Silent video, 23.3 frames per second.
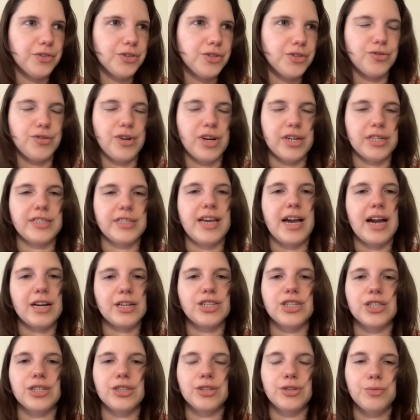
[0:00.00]
direct
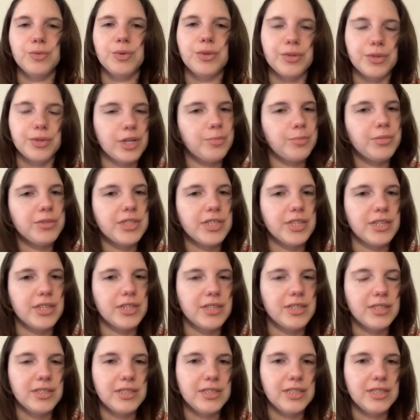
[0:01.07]
action we were able to